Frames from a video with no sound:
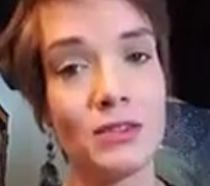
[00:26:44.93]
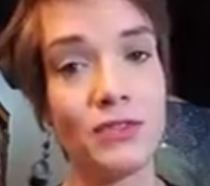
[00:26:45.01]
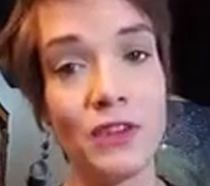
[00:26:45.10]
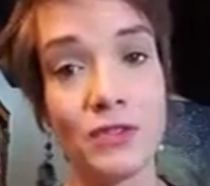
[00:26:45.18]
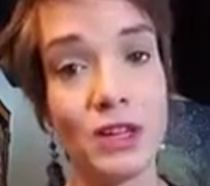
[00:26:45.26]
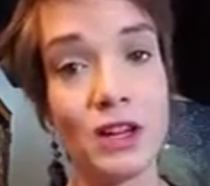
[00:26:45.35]

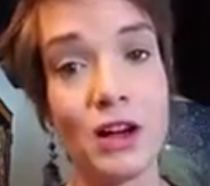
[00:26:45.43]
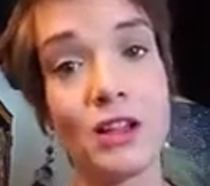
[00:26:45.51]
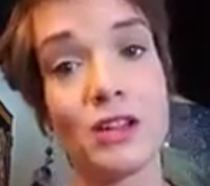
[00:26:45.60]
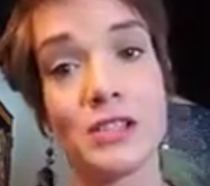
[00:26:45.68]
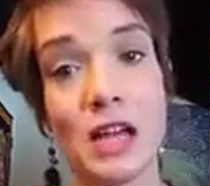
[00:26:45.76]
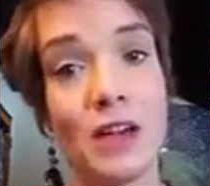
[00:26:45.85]
of
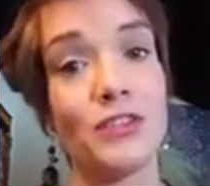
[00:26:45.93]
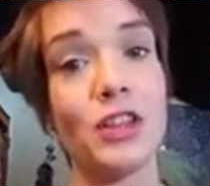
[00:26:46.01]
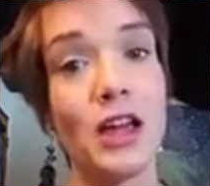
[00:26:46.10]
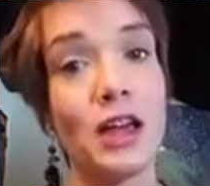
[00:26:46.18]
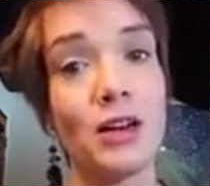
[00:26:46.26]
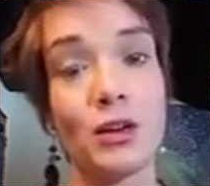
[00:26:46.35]
$50
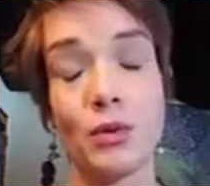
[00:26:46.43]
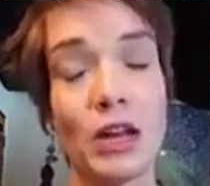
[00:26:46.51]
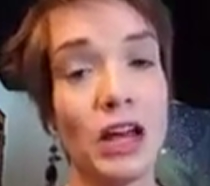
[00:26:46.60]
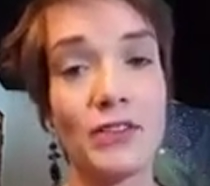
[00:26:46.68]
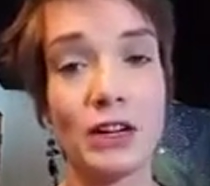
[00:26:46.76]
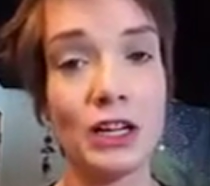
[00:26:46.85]
after that or
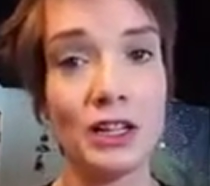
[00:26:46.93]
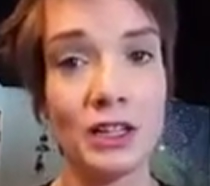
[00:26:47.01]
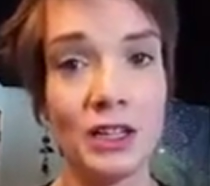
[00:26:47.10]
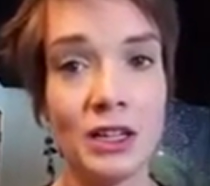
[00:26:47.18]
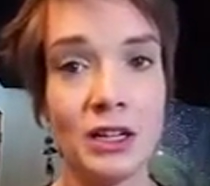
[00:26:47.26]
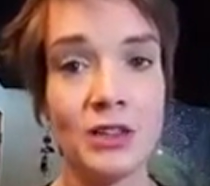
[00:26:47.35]
whatever.